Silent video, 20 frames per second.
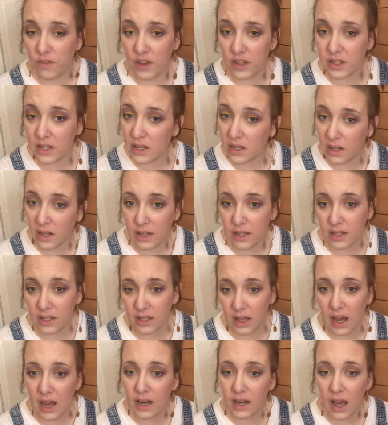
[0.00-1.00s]
physically
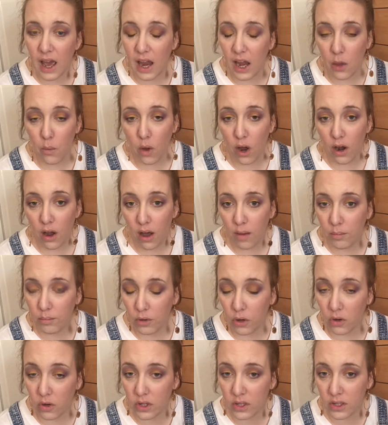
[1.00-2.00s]
seen anyone
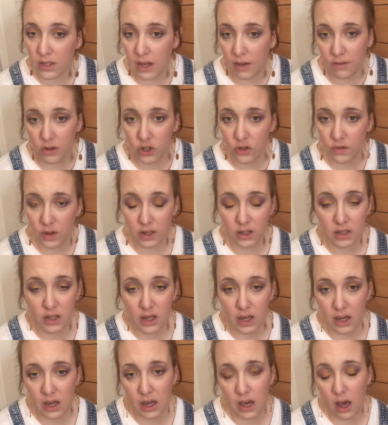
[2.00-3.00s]
unbox Savage
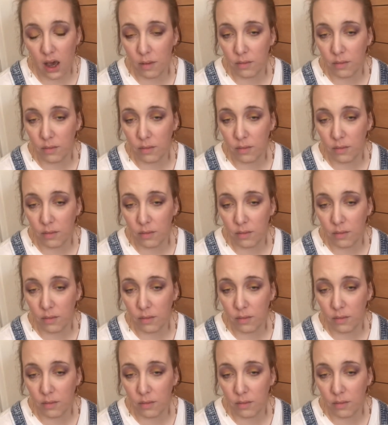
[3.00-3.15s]
Fenty